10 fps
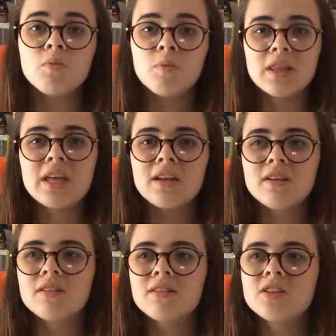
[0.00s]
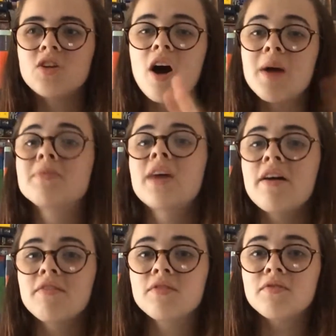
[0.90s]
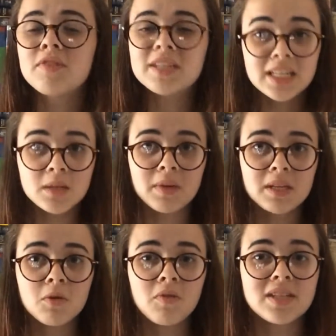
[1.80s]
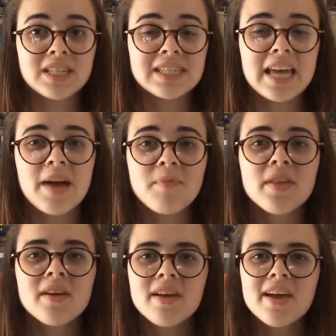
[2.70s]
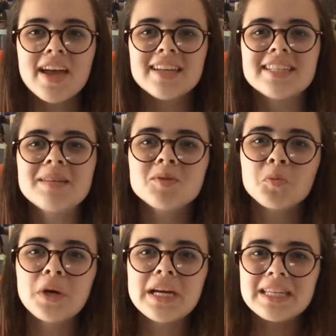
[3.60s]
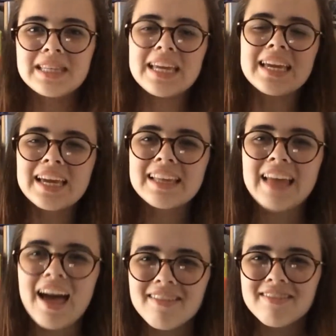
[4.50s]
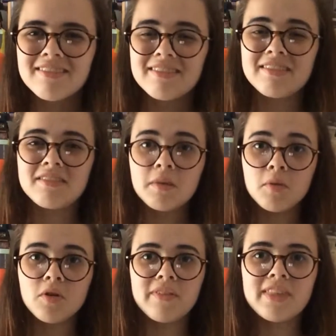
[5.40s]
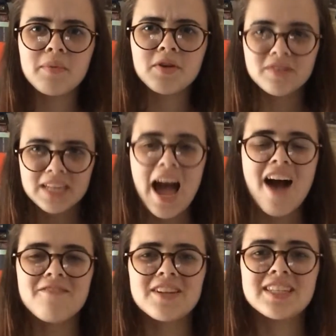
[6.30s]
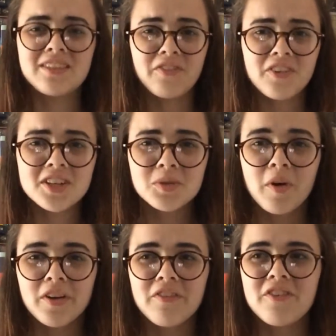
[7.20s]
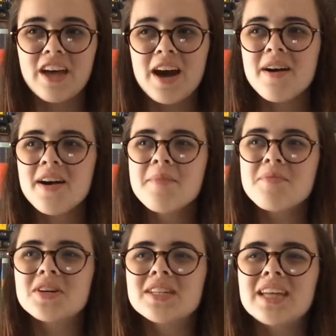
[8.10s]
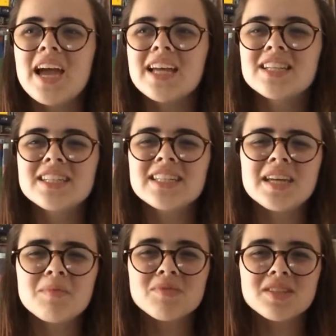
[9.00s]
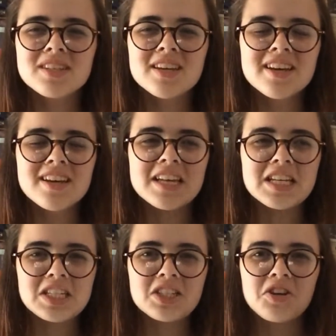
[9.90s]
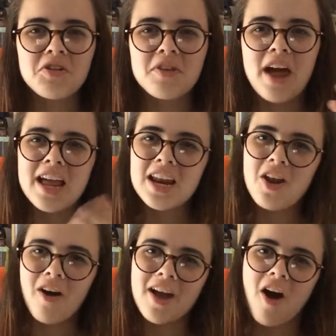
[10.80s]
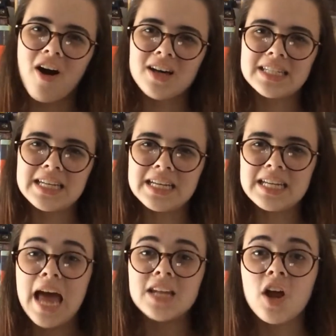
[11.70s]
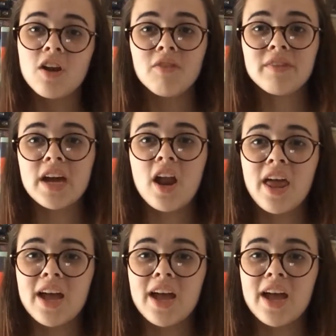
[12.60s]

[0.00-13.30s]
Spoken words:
within the time that Fantastic Beasts movies are set, it seems weird thinking that the movie that we already have is the first one for that, because it just seems so like light-hearted, and I love it.